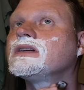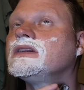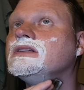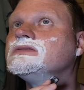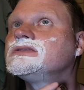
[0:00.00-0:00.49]

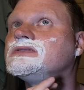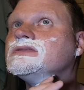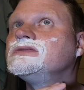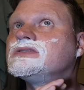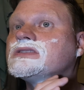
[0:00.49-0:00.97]
close
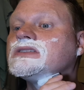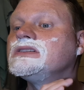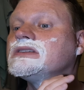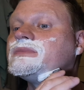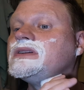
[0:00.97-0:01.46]
to
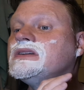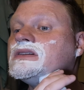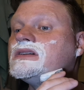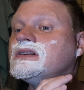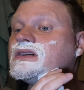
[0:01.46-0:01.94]
cutting
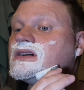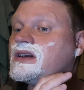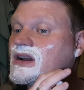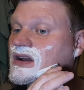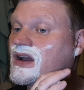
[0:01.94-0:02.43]
me,
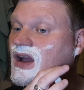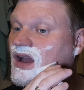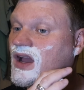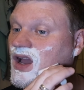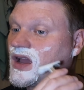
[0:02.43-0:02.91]

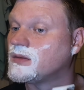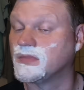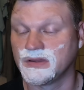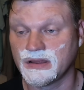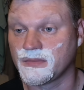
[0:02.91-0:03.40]

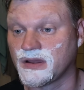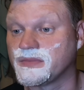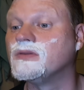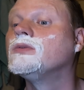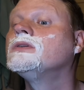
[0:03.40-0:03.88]
but that
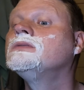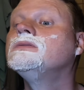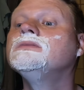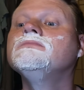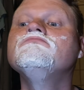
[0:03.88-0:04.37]
might be wrong.
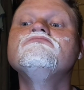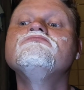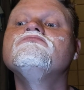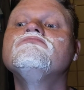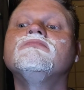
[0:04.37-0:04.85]

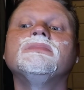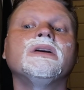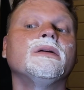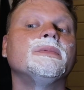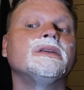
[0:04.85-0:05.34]

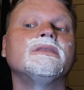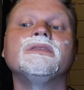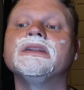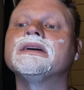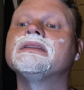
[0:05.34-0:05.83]
A bit
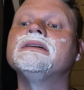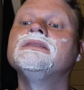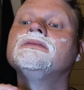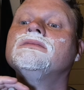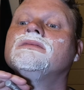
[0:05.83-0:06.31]
of a nick there.